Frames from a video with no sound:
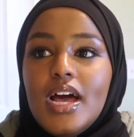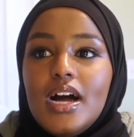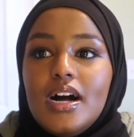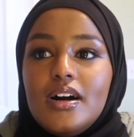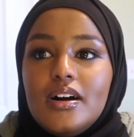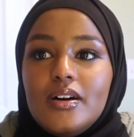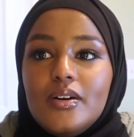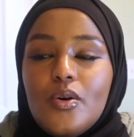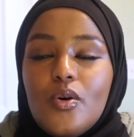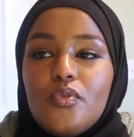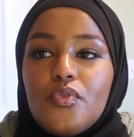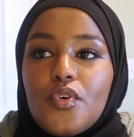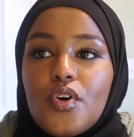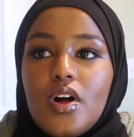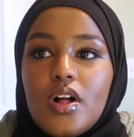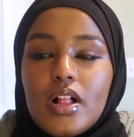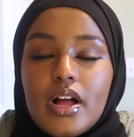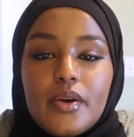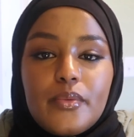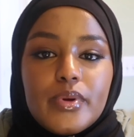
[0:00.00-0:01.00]

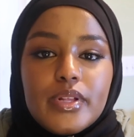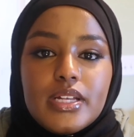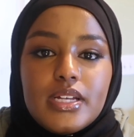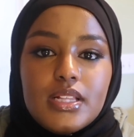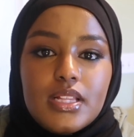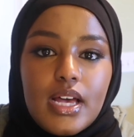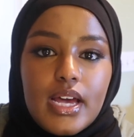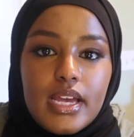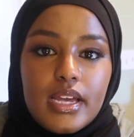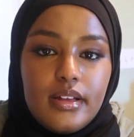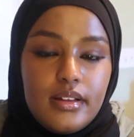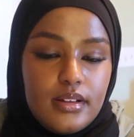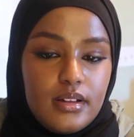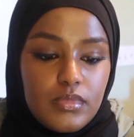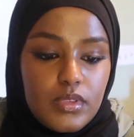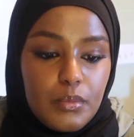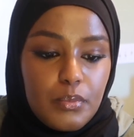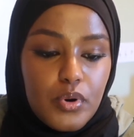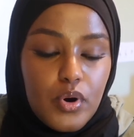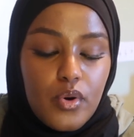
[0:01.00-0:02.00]
Overall, I really like
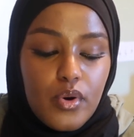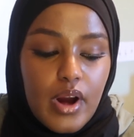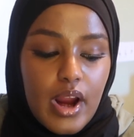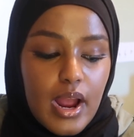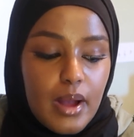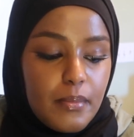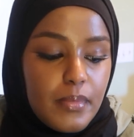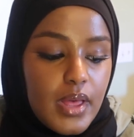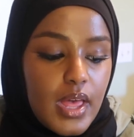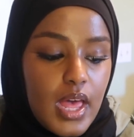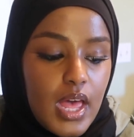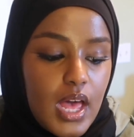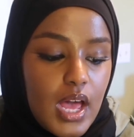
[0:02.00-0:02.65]
the program.